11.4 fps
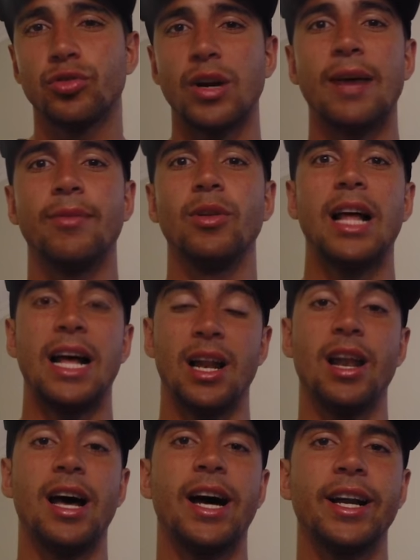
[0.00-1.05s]
travel a
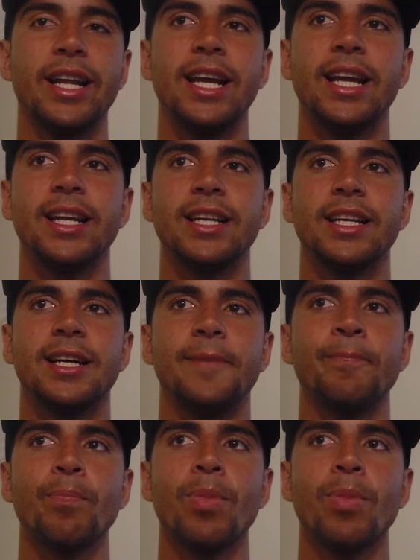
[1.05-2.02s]
lot and uh,